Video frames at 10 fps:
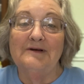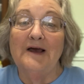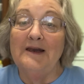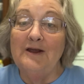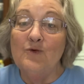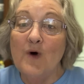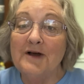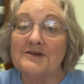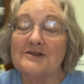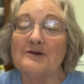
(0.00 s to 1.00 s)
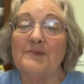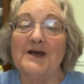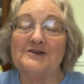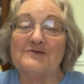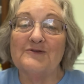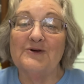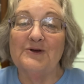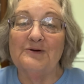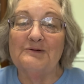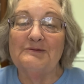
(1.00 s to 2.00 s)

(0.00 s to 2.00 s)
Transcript: and he wants the best for you.